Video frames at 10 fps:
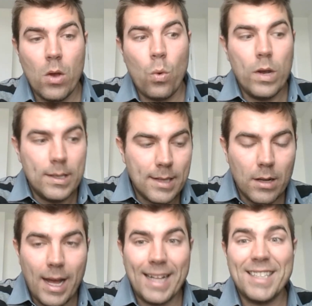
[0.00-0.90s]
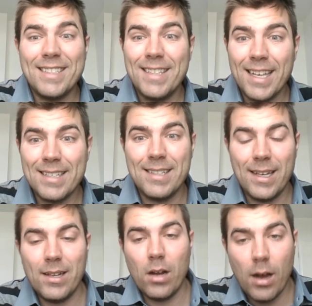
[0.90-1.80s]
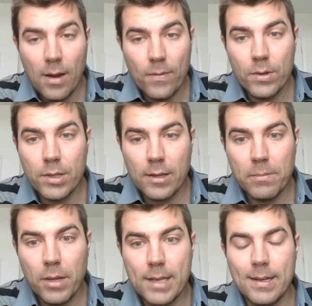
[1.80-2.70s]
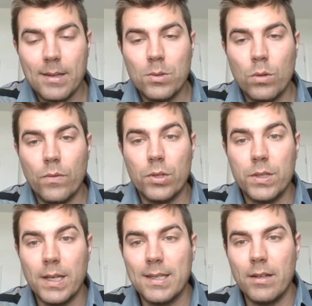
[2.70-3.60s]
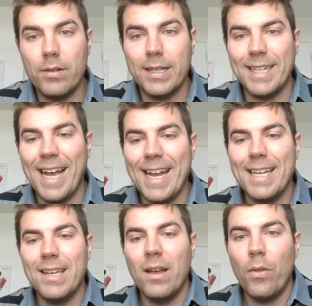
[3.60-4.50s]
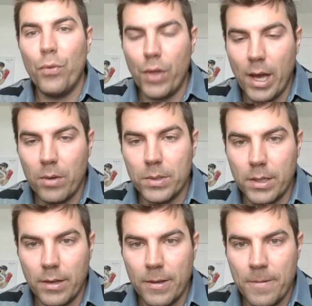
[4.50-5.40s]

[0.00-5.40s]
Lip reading: We still had 16 offers on the place, and it sold for $690,000.